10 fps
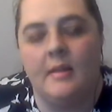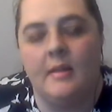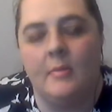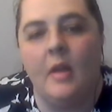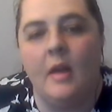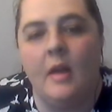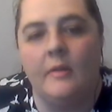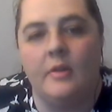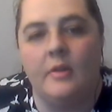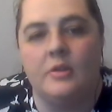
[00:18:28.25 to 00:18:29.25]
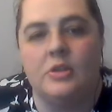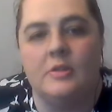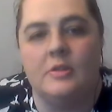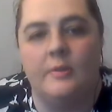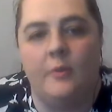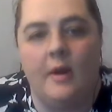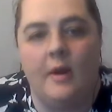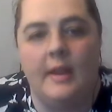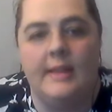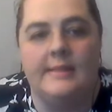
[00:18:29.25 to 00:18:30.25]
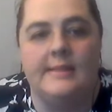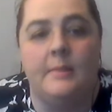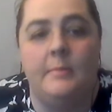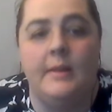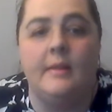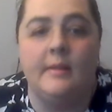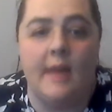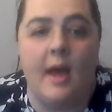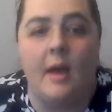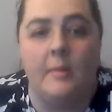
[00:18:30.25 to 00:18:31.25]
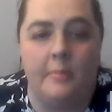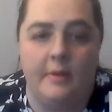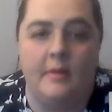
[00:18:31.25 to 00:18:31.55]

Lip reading: a lot of authors use it for is to build up